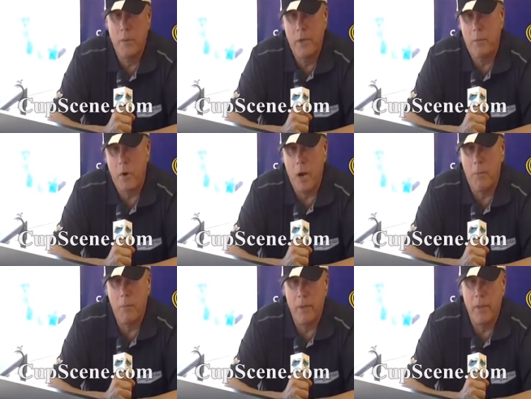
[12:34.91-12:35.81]
you know,
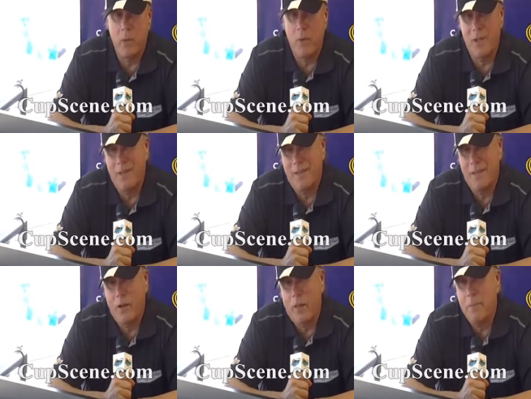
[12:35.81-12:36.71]
probably think, well,
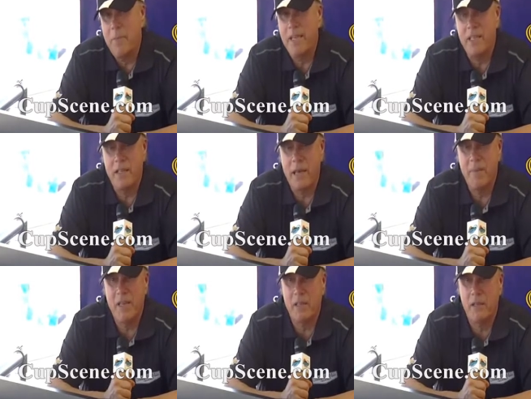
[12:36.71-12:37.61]
you know, that makes
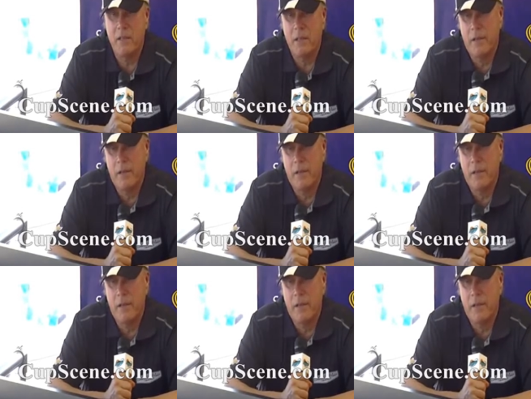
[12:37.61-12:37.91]
it